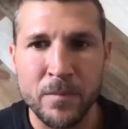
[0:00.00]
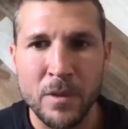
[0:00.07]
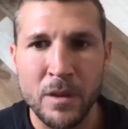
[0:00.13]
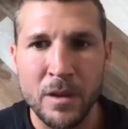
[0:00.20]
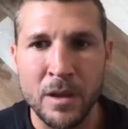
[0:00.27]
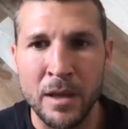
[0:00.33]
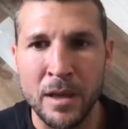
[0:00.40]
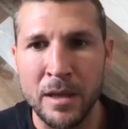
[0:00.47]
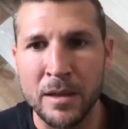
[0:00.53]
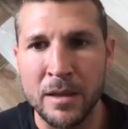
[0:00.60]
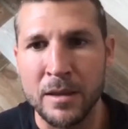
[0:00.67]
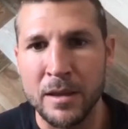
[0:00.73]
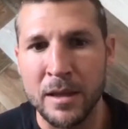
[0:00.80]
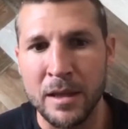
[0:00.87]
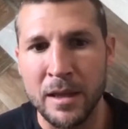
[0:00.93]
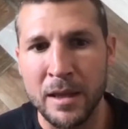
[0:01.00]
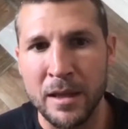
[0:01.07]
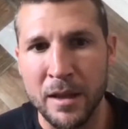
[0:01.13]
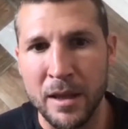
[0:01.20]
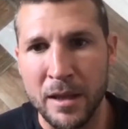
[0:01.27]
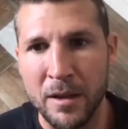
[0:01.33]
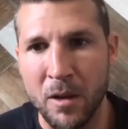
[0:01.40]

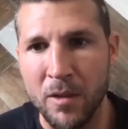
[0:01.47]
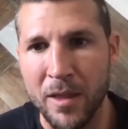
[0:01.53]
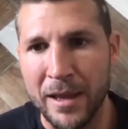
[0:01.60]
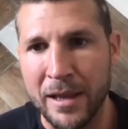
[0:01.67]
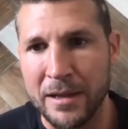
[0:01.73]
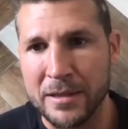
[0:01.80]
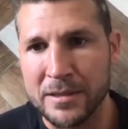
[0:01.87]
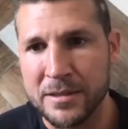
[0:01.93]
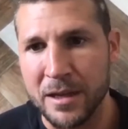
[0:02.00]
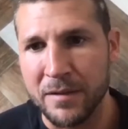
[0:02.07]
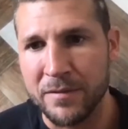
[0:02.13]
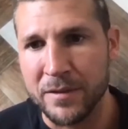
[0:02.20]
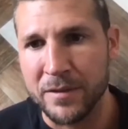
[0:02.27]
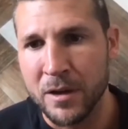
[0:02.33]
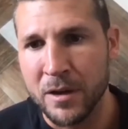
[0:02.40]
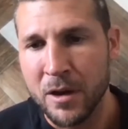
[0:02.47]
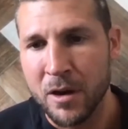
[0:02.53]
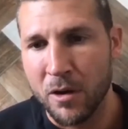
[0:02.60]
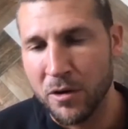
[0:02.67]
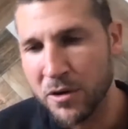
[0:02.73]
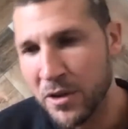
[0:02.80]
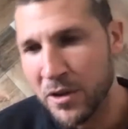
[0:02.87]
and all that kind of stuff? And
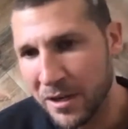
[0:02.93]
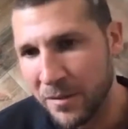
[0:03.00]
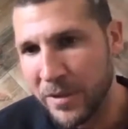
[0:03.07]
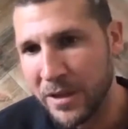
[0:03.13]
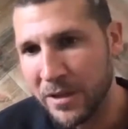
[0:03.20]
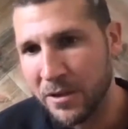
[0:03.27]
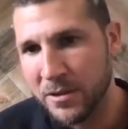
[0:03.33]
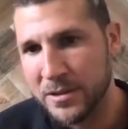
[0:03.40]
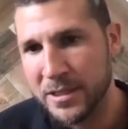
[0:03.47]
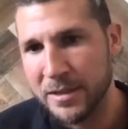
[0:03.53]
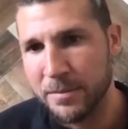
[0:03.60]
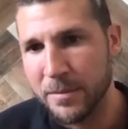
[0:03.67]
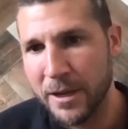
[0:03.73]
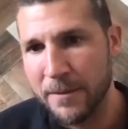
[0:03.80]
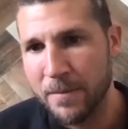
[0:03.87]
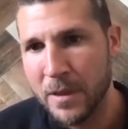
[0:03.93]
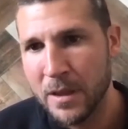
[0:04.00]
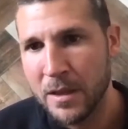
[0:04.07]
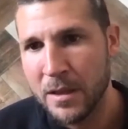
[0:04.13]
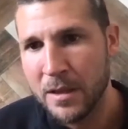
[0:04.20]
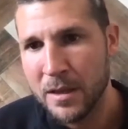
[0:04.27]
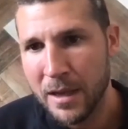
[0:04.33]
are you going to be a good teammate?
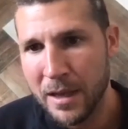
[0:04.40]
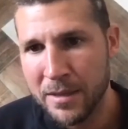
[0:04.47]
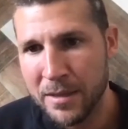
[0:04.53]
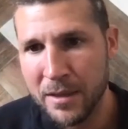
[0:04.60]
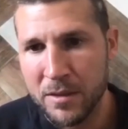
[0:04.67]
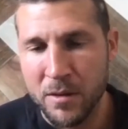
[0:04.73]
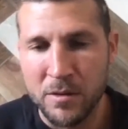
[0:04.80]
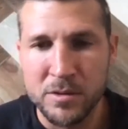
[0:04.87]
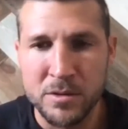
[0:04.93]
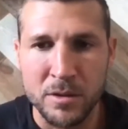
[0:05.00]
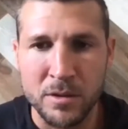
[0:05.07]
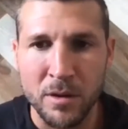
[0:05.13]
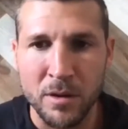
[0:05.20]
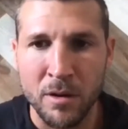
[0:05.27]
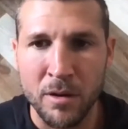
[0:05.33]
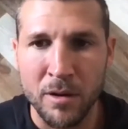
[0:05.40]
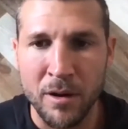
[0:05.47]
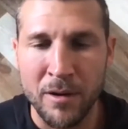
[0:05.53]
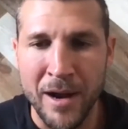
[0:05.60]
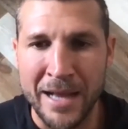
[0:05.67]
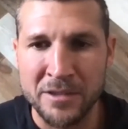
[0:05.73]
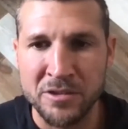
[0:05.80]
I think those
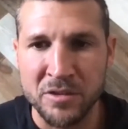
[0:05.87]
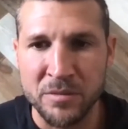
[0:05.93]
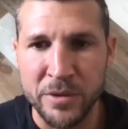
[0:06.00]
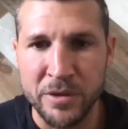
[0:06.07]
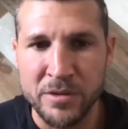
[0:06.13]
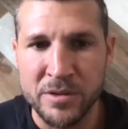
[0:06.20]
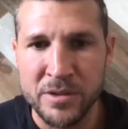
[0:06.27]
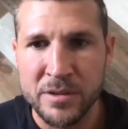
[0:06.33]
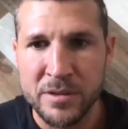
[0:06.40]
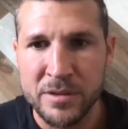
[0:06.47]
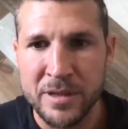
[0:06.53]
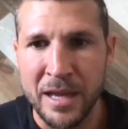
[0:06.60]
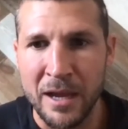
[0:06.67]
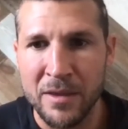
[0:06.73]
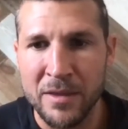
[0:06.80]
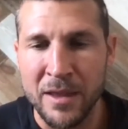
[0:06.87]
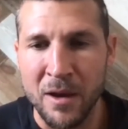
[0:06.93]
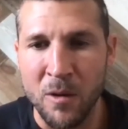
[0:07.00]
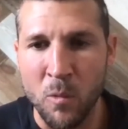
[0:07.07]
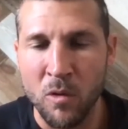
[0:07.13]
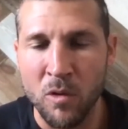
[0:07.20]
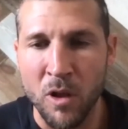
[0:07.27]
are attributes that
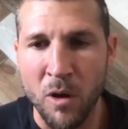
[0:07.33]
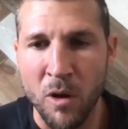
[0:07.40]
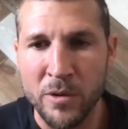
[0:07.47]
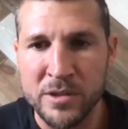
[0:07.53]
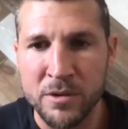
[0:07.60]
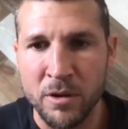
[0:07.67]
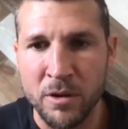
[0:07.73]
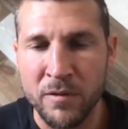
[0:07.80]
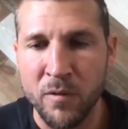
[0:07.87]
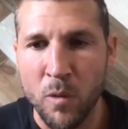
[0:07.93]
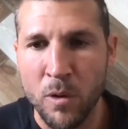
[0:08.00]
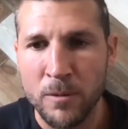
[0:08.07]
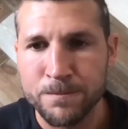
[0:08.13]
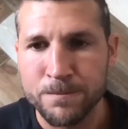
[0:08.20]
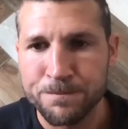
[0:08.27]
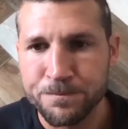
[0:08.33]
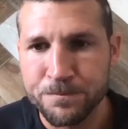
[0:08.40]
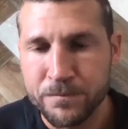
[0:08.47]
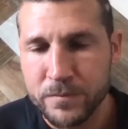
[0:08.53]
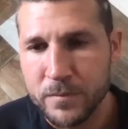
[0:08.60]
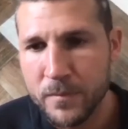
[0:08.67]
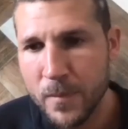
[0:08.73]
we'll always look for.
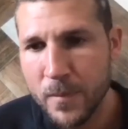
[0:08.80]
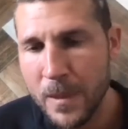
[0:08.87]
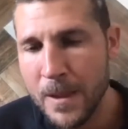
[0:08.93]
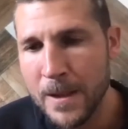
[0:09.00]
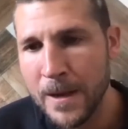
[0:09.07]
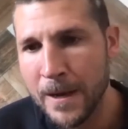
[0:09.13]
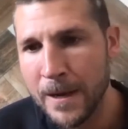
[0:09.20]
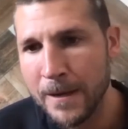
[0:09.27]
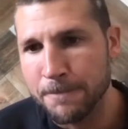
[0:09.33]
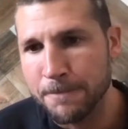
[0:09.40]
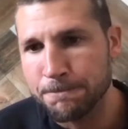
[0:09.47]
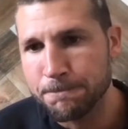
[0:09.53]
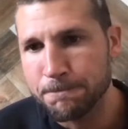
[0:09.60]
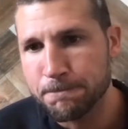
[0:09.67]
And